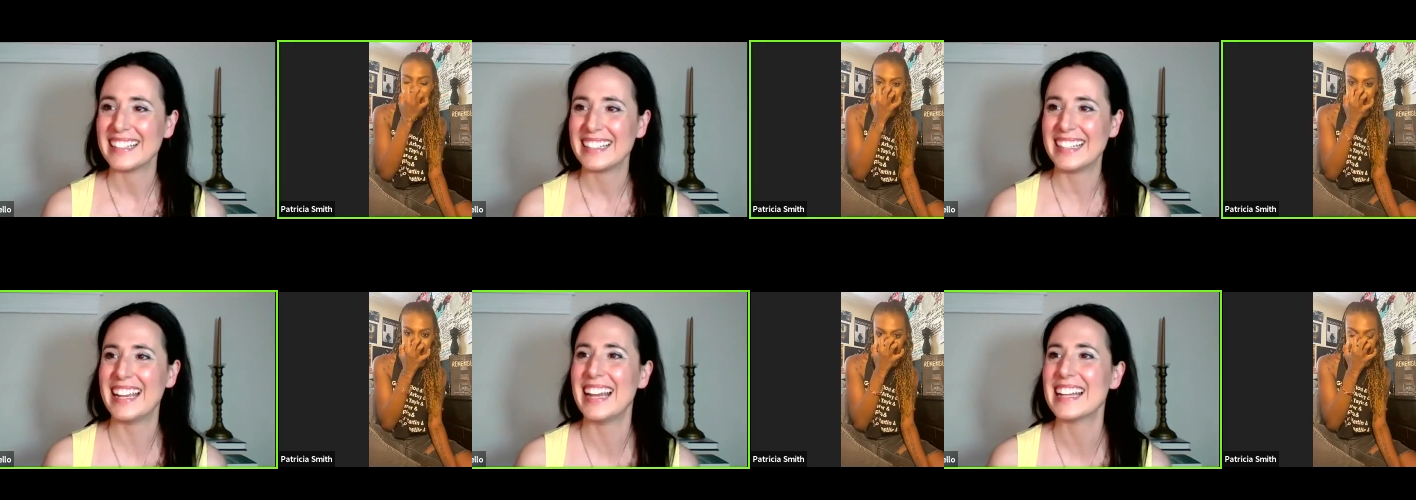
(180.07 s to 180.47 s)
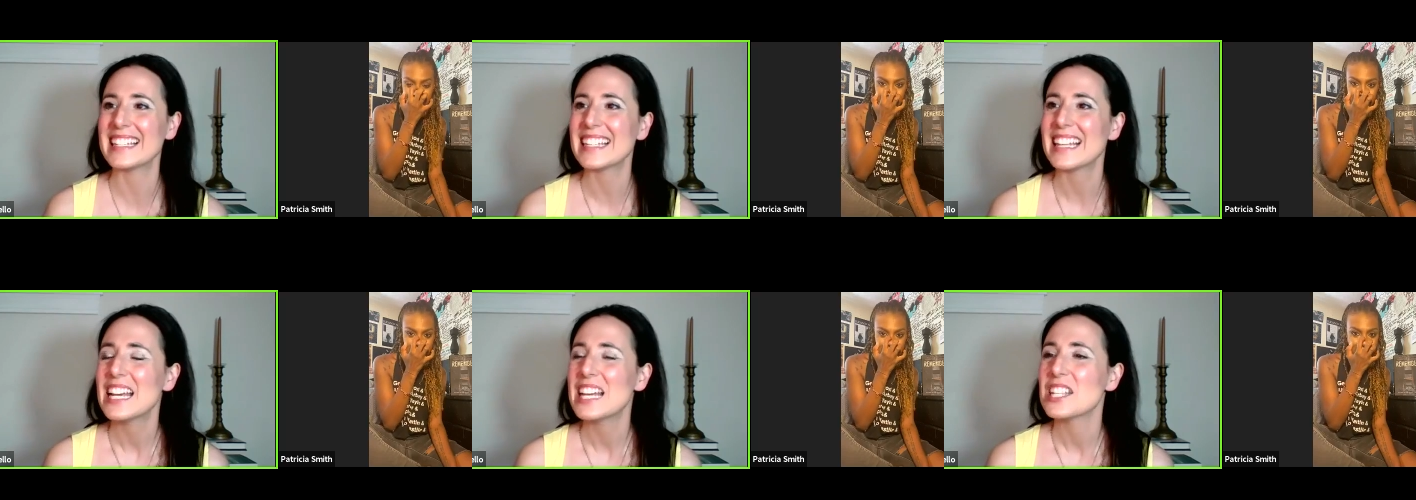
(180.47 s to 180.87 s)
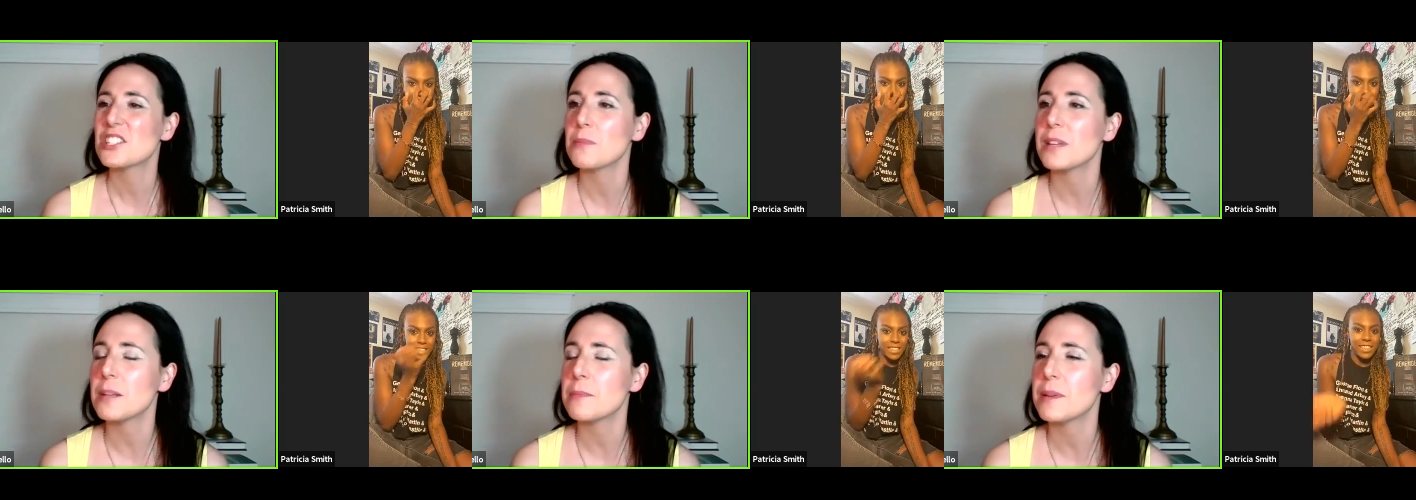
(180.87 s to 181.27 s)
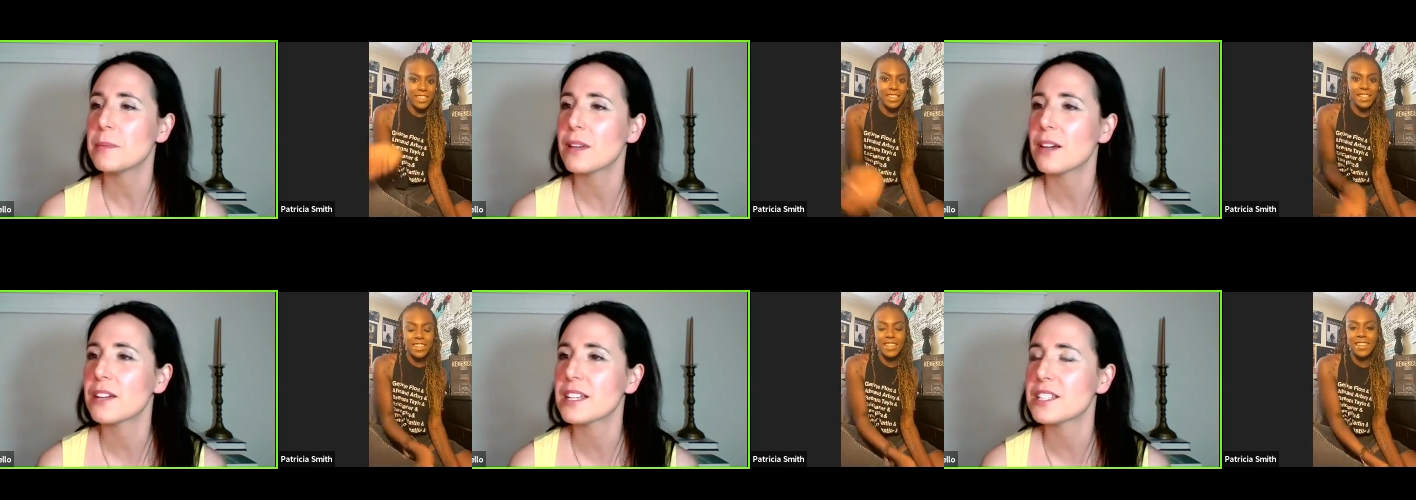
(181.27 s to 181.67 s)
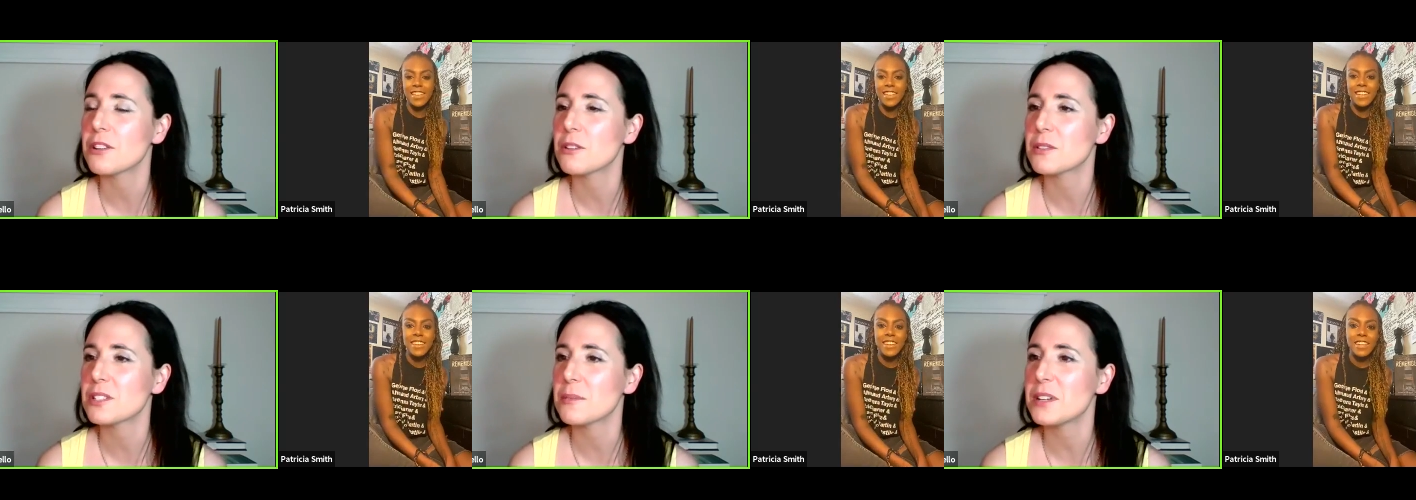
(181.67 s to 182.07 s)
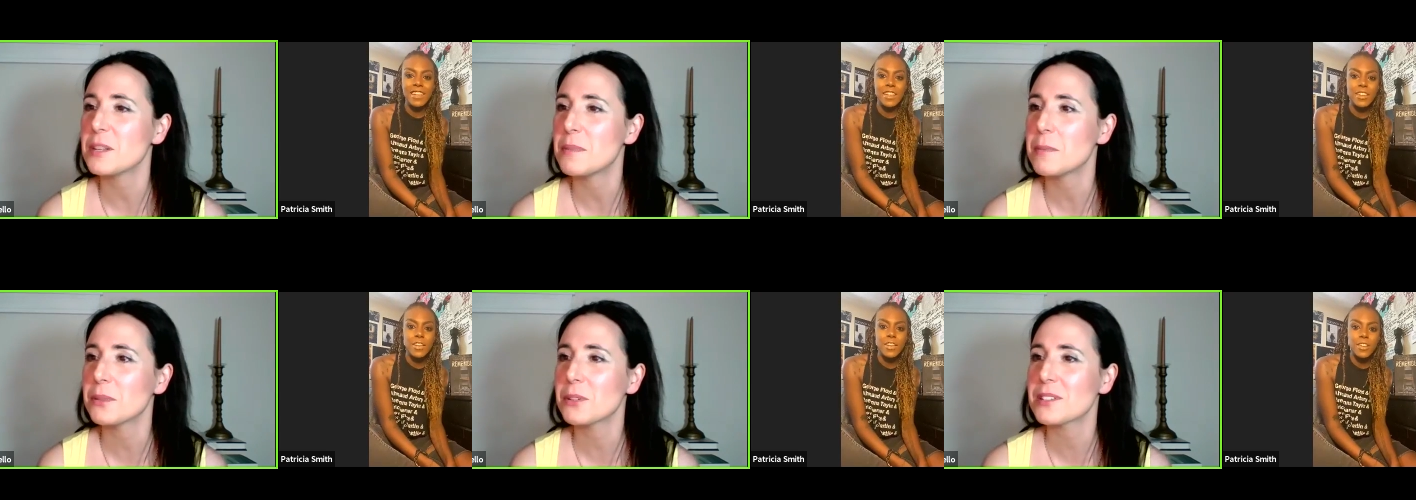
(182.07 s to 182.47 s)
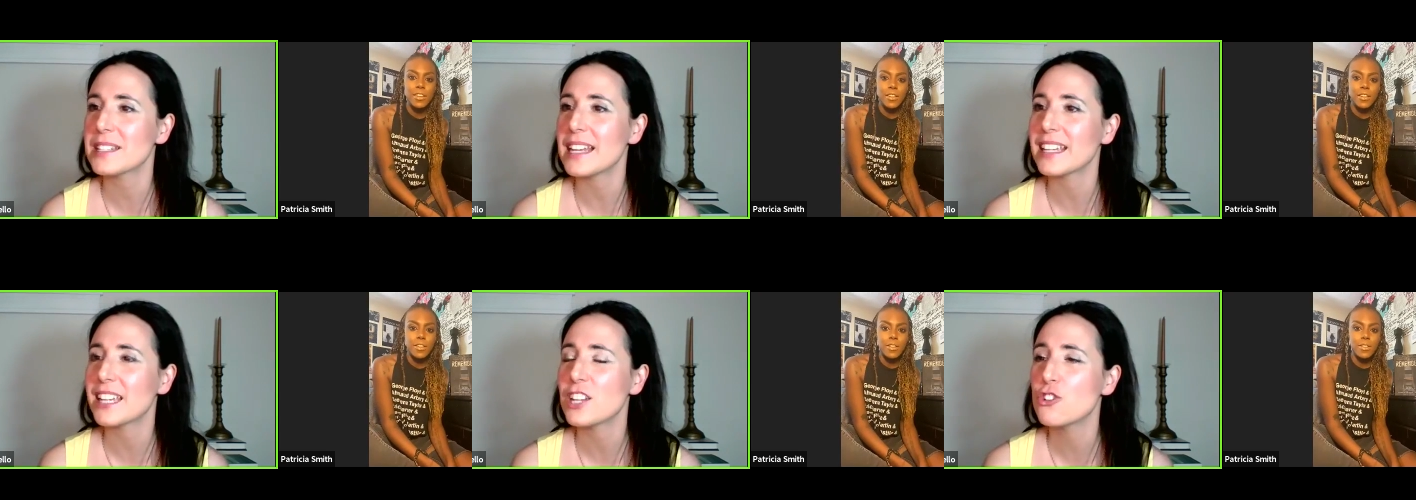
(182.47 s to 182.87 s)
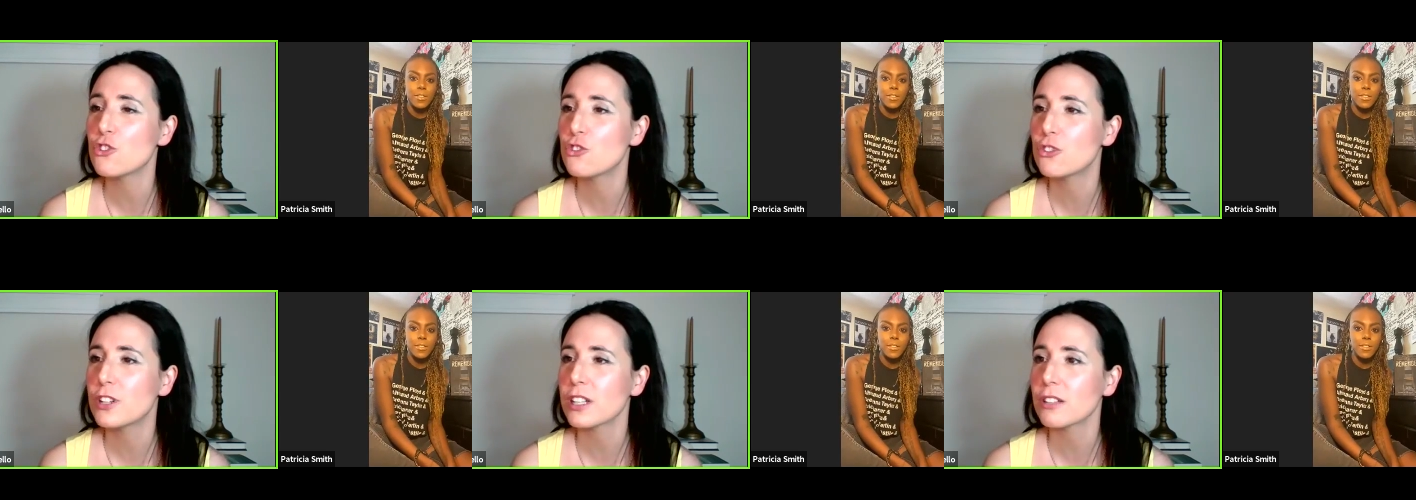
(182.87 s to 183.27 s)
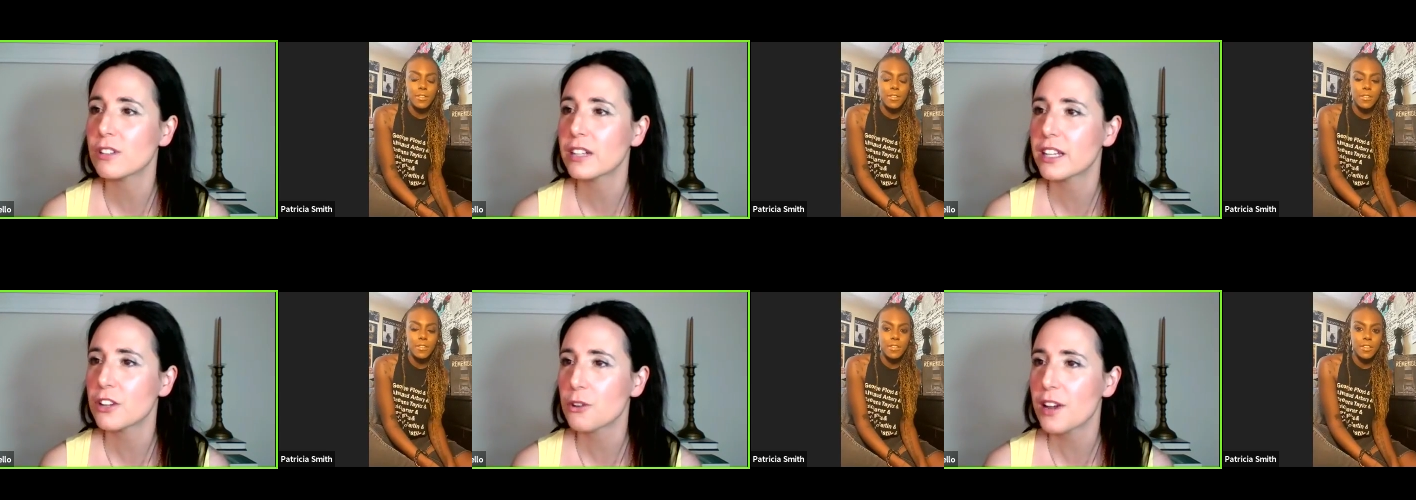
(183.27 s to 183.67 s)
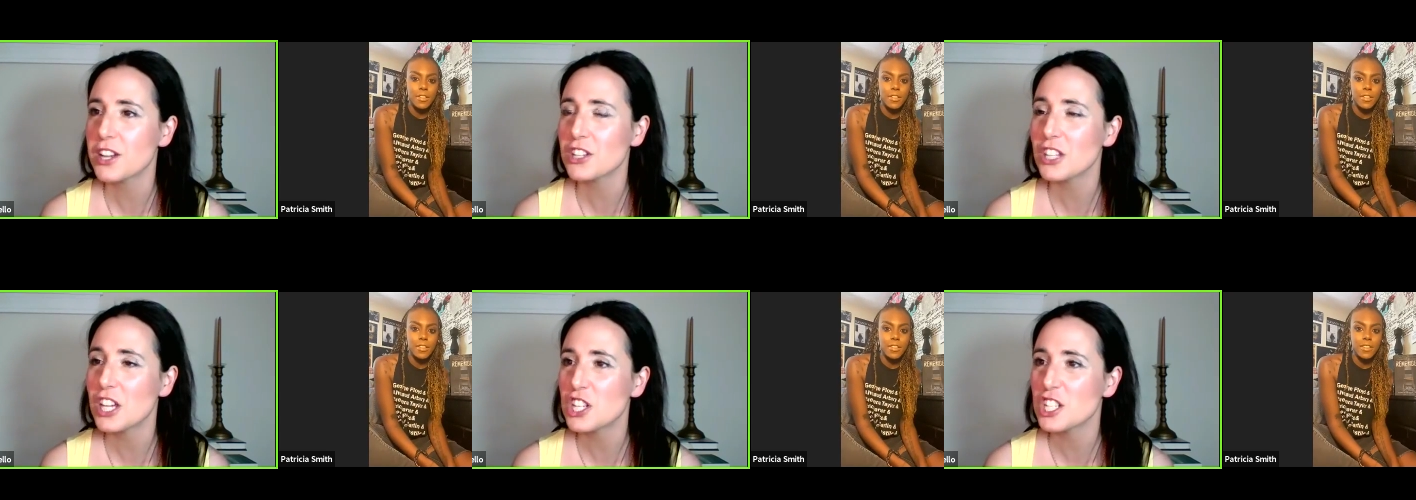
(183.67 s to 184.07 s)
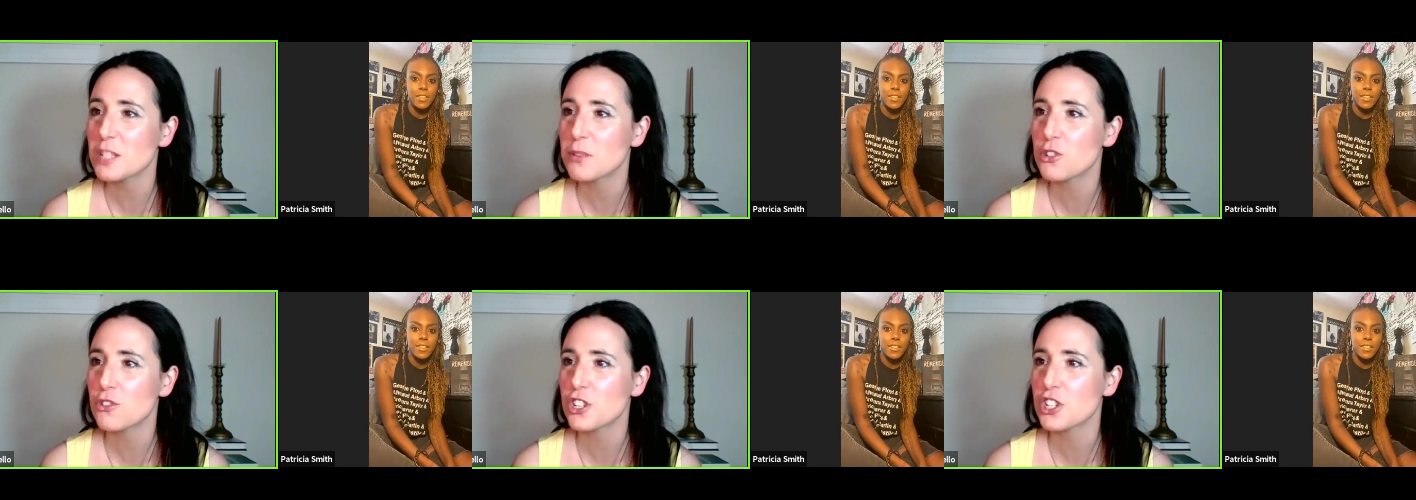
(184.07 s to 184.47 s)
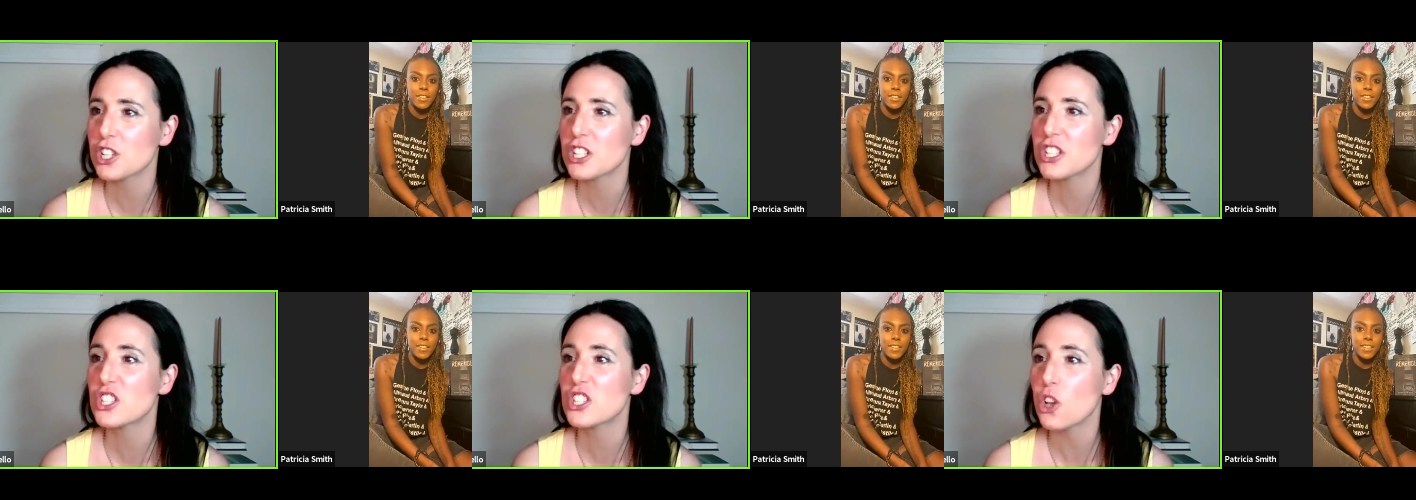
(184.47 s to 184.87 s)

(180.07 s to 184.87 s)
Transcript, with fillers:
Speaker 1: yes. So many people okay, so so many people are saying con- con- congratulations Patricia,